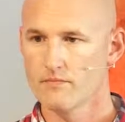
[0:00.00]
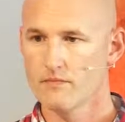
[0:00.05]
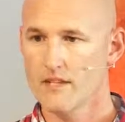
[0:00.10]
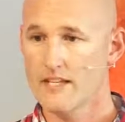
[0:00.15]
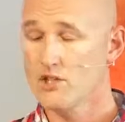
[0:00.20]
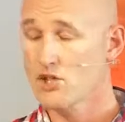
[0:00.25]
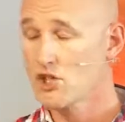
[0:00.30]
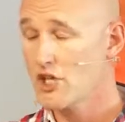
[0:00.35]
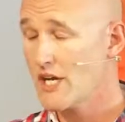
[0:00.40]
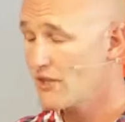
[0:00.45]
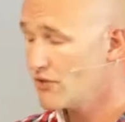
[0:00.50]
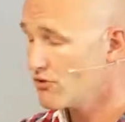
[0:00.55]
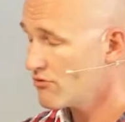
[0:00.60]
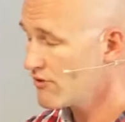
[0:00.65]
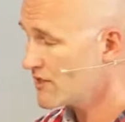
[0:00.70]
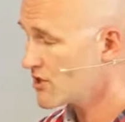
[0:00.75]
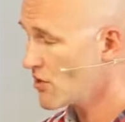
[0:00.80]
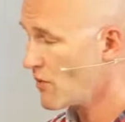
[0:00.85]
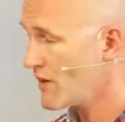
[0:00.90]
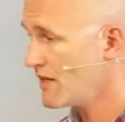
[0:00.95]
In
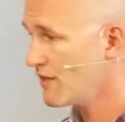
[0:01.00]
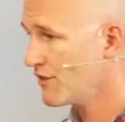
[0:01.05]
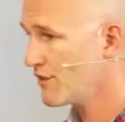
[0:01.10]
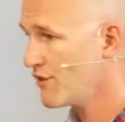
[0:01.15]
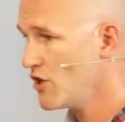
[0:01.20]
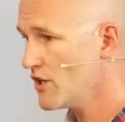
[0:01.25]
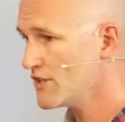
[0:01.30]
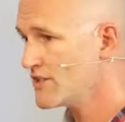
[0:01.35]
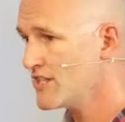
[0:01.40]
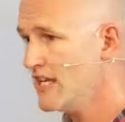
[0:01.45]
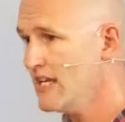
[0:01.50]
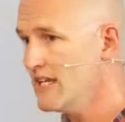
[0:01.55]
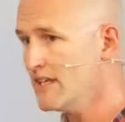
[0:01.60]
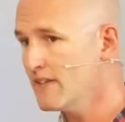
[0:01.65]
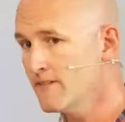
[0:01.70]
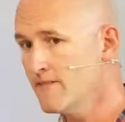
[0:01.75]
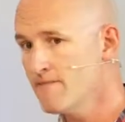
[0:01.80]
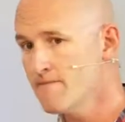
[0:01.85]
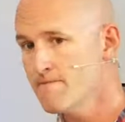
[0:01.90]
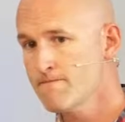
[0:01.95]
January
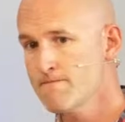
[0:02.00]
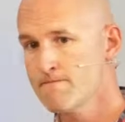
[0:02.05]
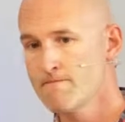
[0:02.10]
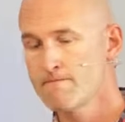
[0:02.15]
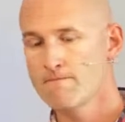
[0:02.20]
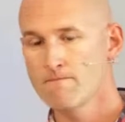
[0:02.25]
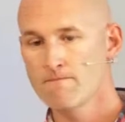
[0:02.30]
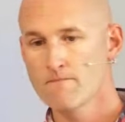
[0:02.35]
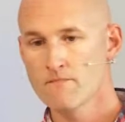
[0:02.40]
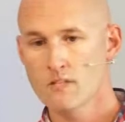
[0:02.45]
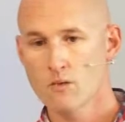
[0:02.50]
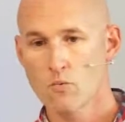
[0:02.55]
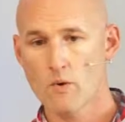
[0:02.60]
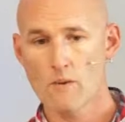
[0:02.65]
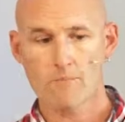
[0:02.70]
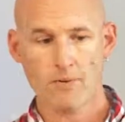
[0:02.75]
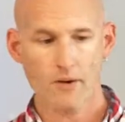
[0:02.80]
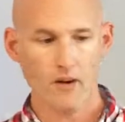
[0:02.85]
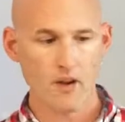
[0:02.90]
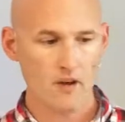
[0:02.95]
2013,
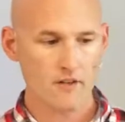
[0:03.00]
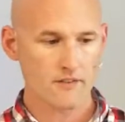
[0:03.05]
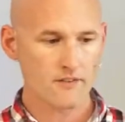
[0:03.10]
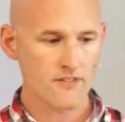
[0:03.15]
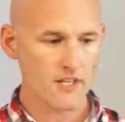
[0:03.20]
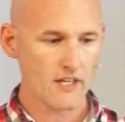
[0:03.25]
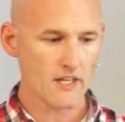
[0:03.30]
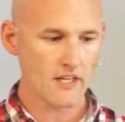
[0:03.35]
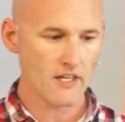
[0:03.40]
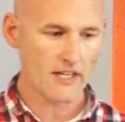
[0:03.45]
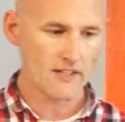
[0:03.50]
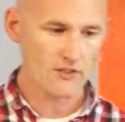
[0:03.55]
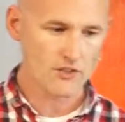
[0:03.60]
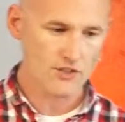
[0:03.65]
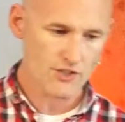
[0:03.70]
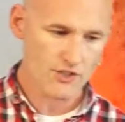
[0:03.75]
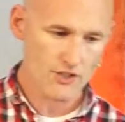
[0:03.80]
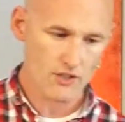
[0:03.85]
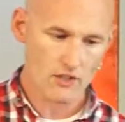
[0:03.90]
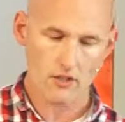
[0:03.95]
we're planting
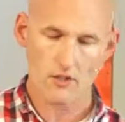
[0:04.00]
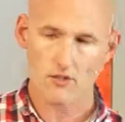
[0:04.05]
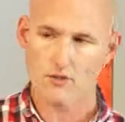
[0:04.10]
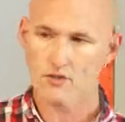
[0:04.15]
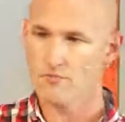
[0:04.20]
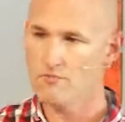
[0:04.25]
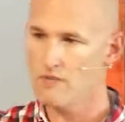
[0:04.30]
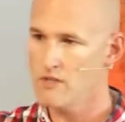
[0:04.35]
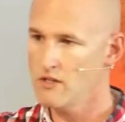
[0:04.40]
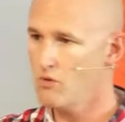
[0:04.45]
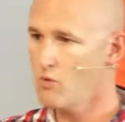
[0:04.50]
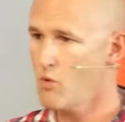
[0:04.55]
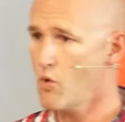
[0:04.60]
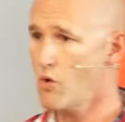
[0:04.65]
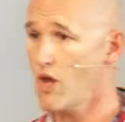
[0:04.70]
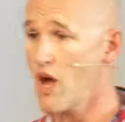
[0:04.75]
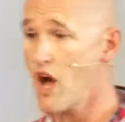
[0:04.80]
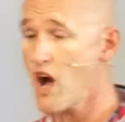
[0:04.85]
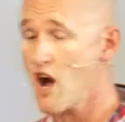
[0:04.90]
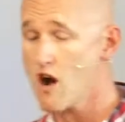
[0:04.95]
into St. Luke's
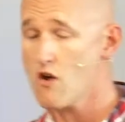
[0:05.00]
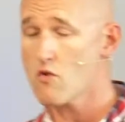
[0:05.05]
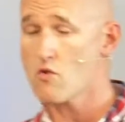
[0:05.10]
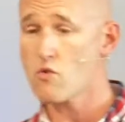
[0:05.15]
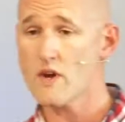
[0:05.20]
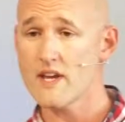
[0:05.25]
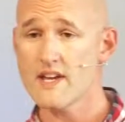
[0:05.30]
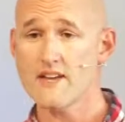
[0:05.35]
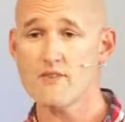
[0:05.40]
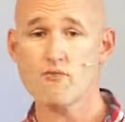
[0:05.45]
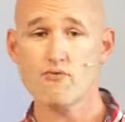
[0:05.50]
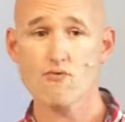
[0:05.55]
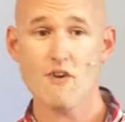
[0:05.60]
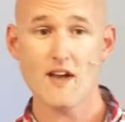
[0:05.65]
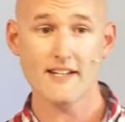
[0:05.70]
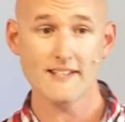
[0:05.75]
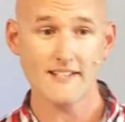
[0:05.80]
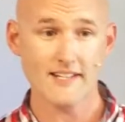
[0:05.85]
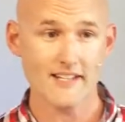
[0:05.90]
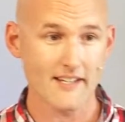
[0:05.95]
Millwall. Are we
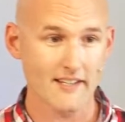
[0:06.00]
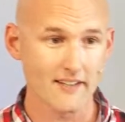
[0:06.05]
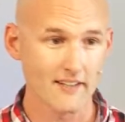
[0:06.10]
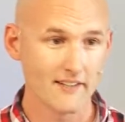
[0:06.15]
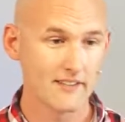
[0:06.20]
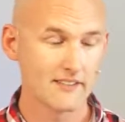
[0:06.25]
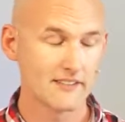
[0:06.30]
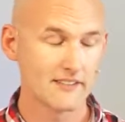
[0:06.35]
ready